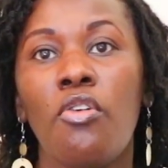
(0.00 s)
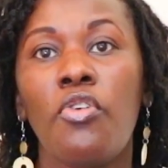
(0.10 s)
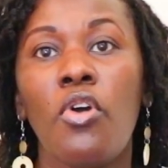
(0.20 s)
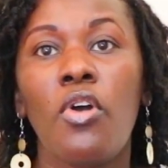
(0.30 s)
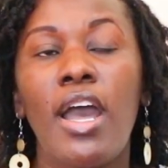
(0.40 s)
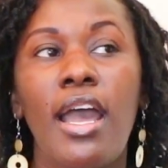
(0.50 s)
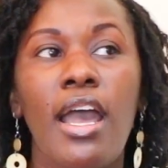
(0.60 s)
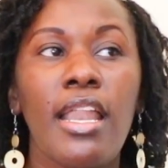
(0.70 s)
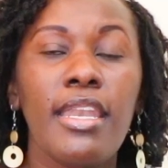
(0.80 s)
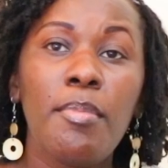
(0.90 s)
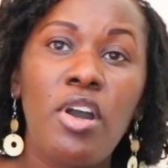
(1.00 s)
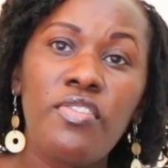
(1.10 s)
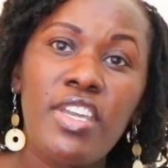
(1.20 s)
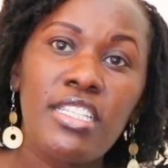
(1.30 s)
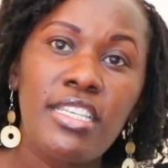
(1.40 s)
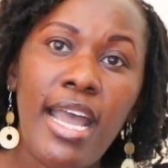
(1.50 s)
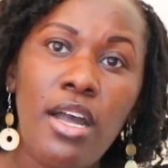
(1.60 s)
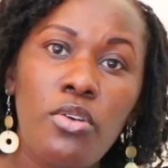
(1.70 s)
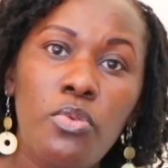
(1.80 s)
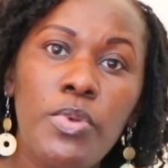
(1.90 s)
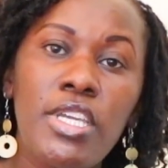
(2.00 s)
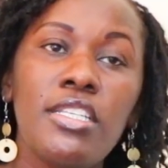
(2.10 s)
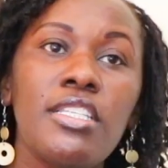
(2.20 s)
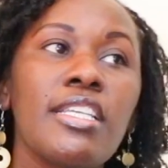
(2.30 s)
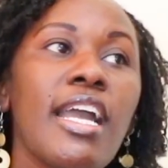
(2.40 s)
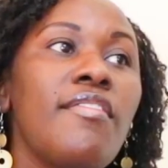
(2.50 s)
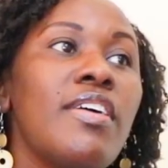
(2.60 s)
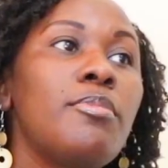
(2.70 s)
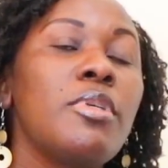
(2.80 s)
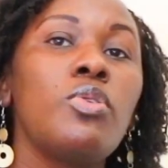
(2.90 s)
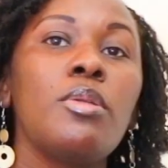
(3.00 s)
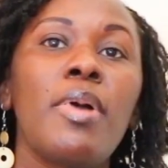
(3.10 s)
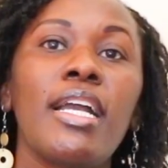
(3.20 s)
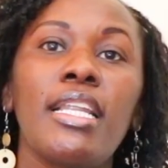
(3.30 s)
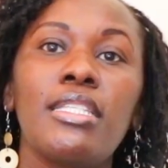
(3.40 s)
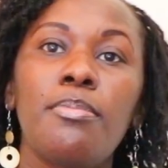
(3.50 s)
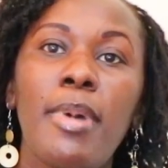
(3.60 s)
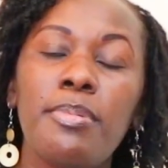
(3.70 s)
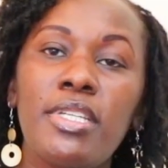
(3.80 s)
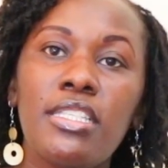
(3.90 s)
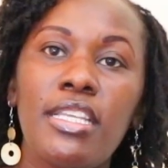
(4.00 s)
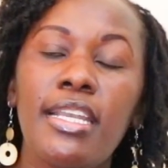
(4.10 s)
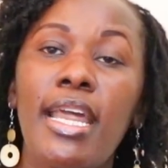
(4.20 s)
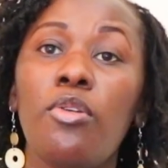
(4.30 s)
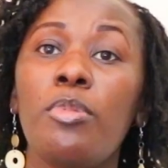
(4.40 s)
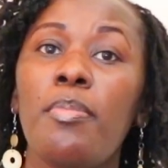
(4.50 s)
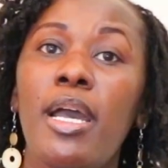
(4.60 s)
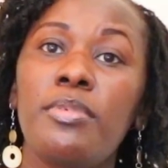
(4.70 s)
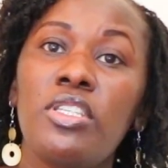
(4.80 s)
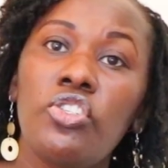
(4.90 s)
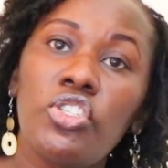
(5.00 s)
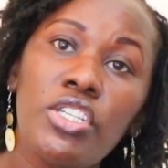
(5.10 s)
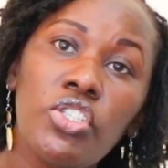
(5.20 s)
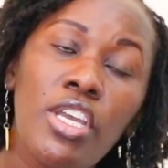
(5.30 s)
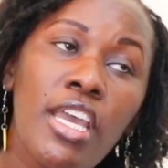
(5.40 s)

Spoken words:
For a number of years now, we discovered between Parklands Baptist and Nairobi Baptist Church